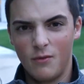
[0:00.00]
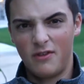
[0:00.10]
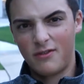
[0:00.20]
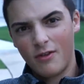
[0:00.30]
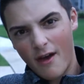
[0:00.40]
We
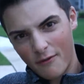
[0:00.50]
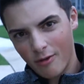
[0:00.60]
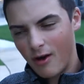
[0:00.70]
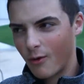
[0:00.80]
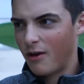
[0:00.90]
still have a
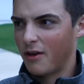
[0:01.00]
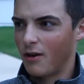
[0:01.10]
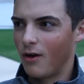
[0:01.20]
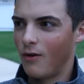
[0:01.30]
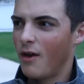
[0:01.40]
long way to
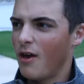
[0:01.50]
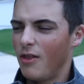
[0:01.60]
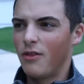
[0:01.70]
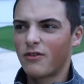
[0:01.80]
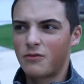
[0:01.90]
go.
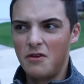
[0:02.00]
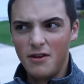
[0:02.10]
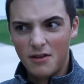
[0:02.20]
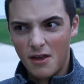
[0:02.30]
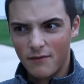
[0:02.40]
Thus, we
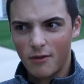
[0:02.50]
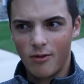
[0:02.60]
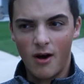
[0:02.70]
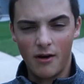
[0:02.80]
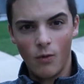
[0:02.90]
need to give the
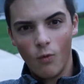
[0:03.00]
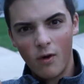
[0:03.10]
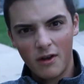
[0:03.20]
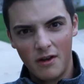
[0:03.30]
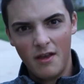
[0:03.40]
lawn
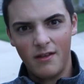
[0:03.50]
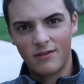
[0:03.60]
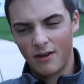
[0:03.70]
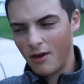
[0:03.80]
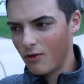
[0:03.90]
what it needs
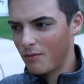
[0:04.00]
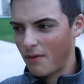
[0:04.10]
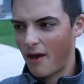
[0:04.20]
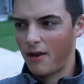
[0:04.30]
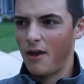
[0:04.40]
to go to
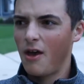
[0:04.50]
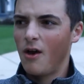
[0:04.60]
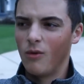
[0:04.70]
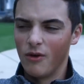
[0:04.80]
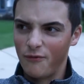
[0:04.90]
bed
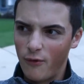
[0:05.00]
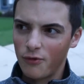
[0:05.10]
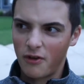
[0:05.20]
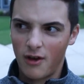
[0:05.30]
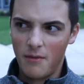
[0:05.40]
with a full
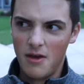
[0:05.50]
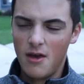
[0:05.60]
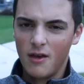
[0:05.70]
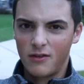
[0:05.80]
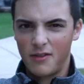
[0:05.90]
tummy
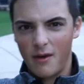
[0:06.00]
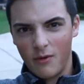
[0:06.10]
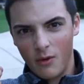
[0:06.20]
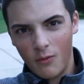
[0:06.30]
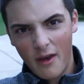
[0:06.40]
so that
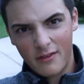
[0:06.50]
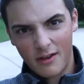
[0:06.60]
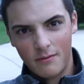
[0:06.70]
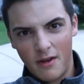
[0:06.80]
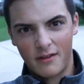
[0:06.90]
when it wakes
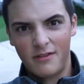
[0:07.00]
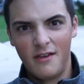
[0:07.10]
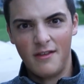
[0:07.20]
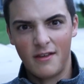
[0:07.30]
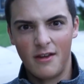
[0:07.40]
up next
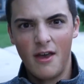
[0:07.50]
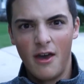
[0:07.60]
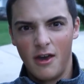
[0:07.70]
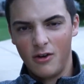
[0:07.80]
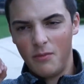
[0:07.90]
season,
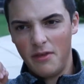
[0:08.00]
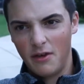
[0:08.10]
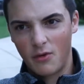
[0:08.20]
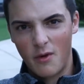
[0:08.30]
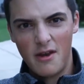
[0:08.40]
it'll be the
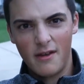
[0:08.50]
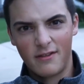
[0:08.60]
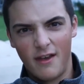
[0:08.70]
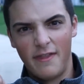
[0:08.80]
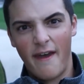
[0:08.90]

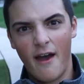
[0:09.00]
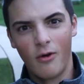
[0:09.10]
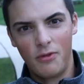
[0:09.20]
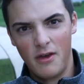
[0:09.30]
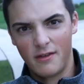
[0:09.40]
greenest and the
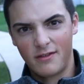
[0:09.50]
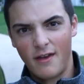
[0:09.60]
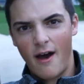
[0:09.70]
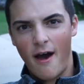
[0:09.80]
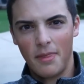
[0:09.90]
healthiest
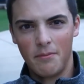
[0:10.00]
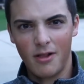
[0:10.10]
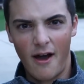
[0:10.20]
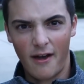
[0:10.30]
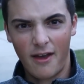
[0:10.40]
on the
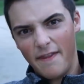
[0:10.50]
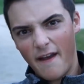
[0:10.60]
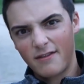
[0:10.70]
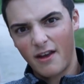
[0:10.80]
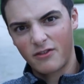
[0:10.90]
block. And
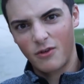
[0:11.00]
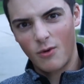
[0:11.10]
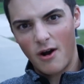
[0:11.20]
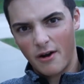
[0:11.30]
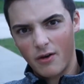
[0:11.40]
that's actually
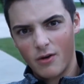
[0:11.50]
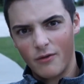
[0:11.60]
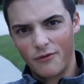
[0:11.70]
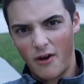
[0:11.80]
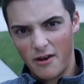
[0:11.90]
where our good old
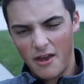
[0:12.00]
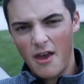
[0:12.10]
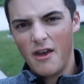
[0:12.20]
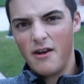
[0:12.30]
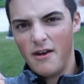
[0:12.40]
friend
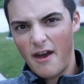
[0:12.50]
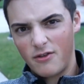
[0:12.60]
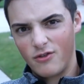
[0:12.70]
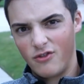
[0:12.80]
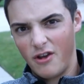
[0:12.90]

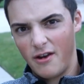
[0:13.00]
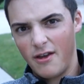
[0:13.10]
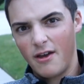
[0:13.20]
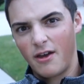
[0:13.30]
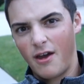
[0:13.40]
Nitrogen
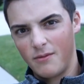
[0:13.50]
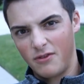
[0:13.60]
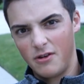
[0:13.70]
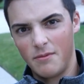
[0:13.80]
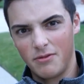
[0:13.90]
comes
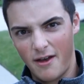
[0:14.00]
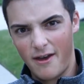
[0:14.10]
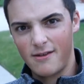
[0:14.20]
into play.